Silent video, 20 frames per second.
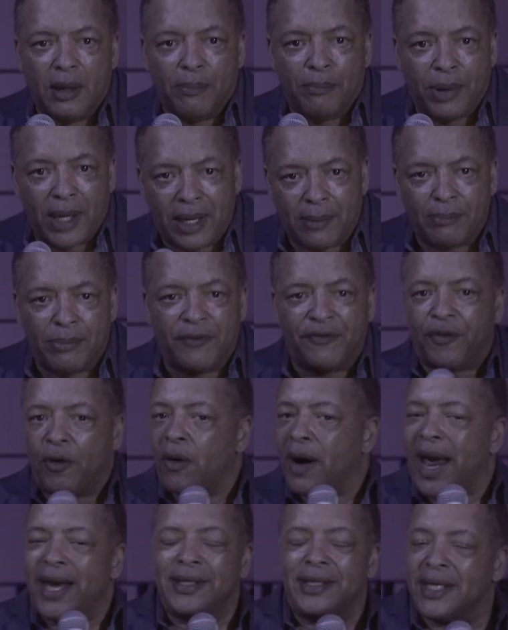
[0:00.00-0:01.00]
But
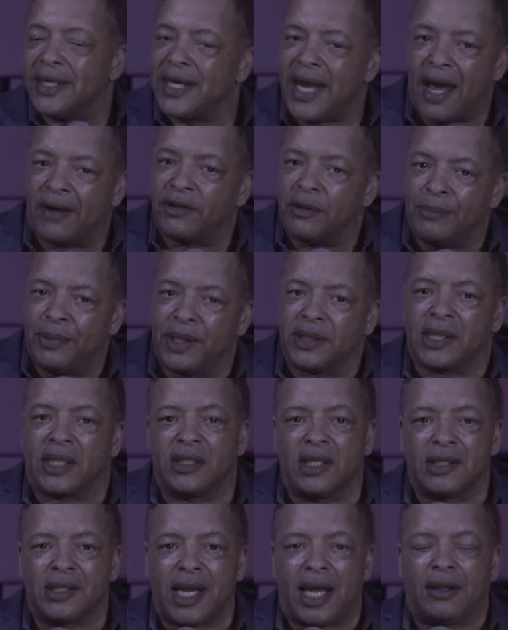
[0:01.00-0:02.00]
before I didn't have the books, I
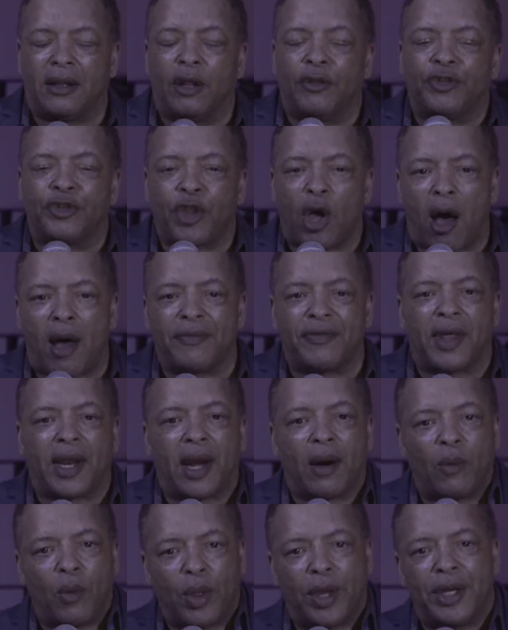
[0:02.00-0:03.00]
just had the thought that
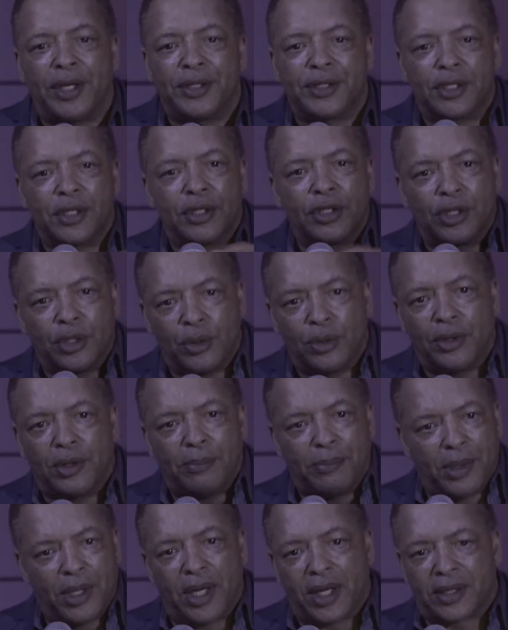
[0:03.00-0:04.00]
I wanted to do the
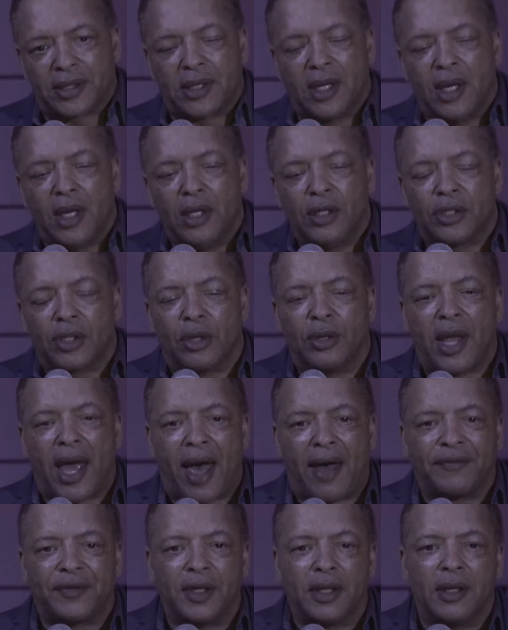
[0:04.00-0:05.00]
books. So you
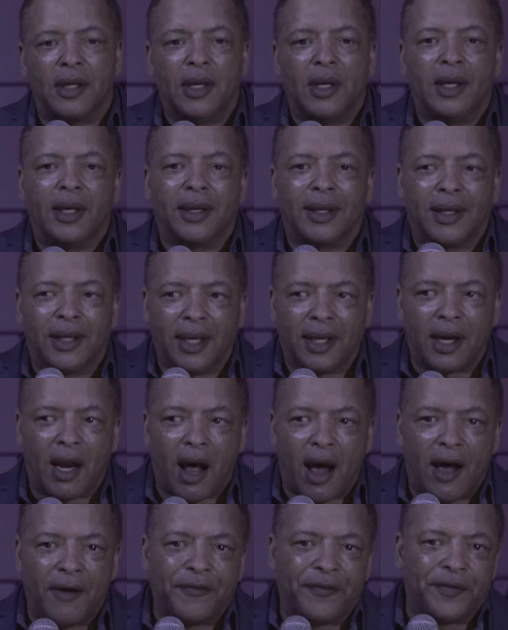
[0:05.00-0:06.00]
have to get
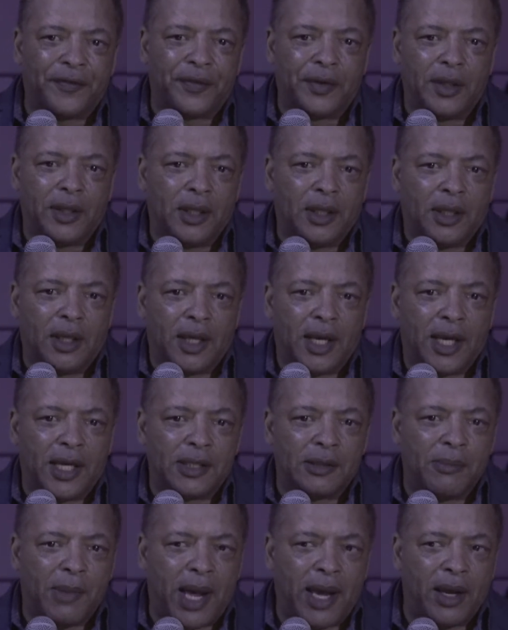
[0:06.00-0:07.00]
off,
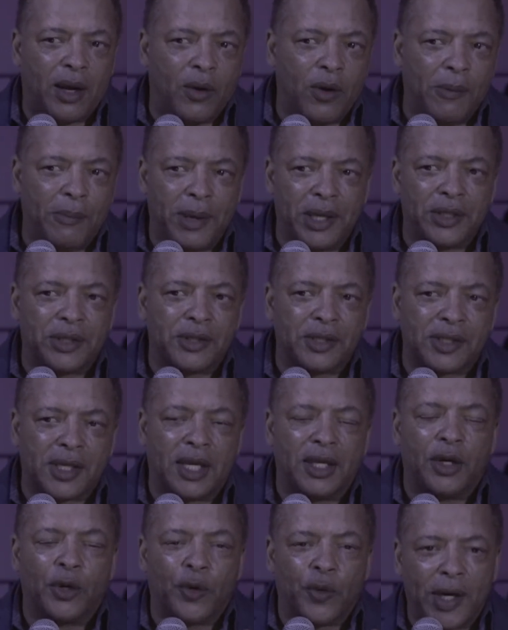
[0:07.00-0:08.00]
as my old mentor say,
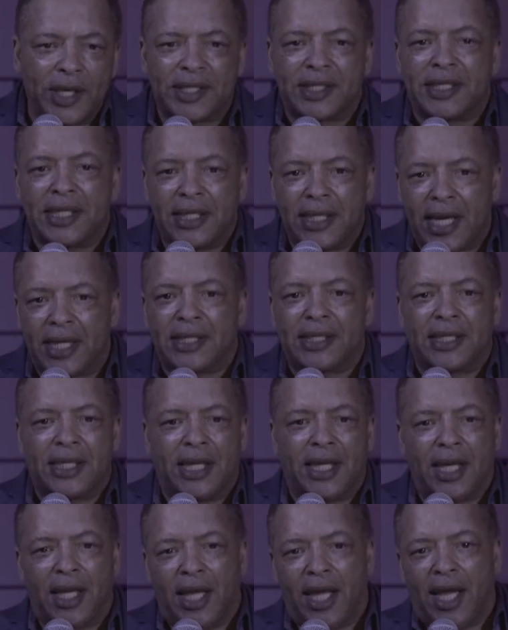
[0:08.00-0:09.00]
you're rusty
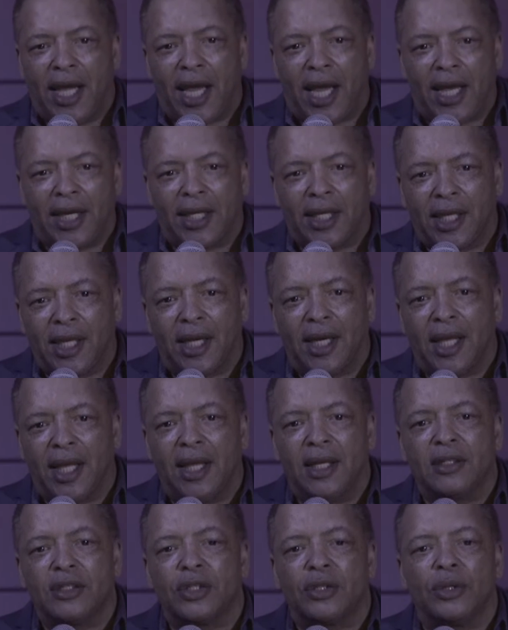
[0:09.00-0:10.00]
dusty, and get
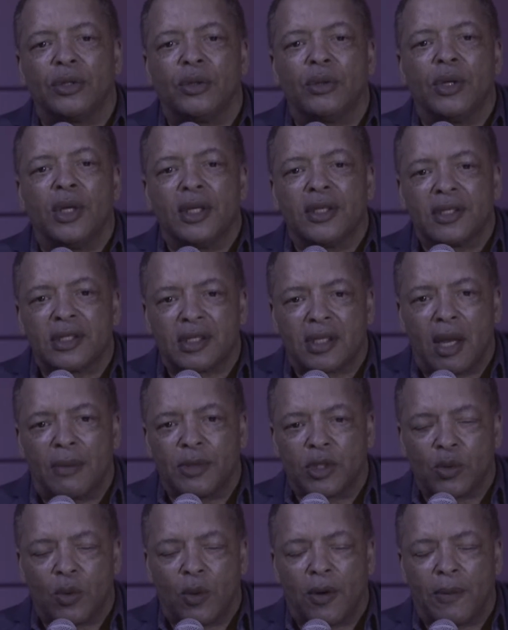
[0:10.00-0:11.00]
into some
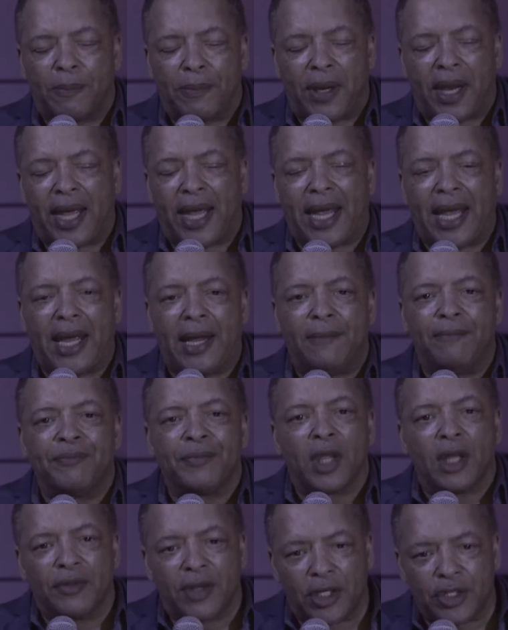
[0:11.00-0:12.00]
sort of plan
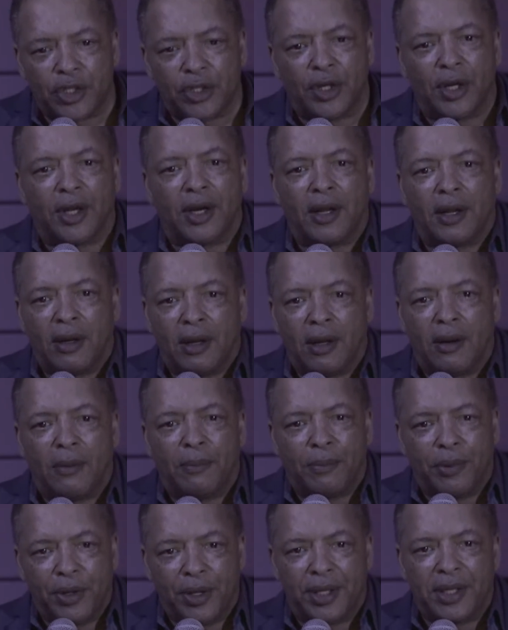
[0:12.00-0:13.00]
that you're going to
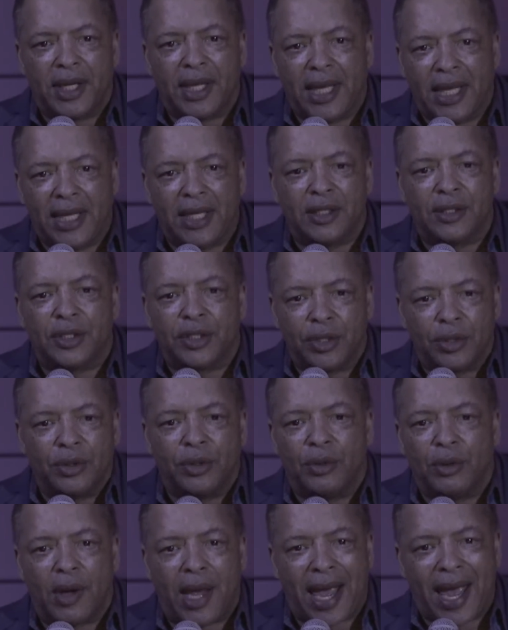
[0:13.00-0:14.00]
put
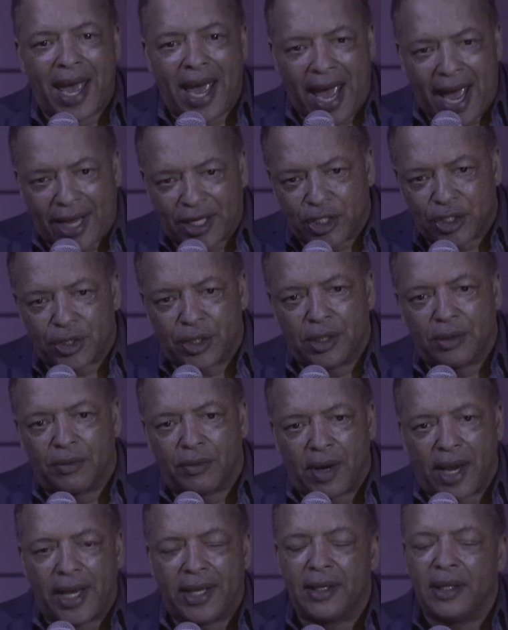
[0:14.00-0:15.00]
into action,
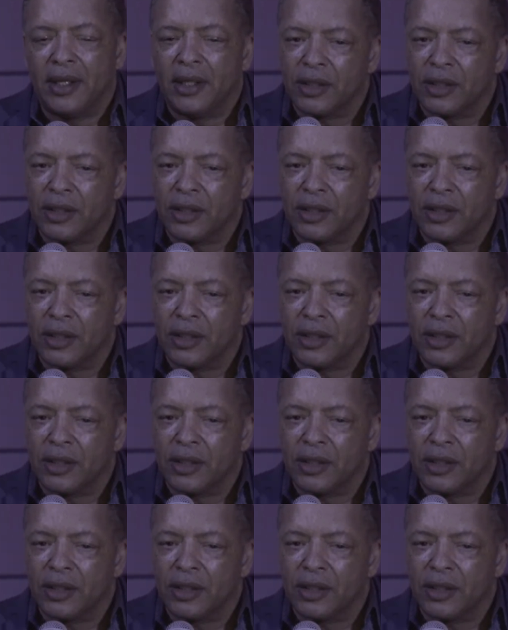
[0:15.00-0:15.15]
right?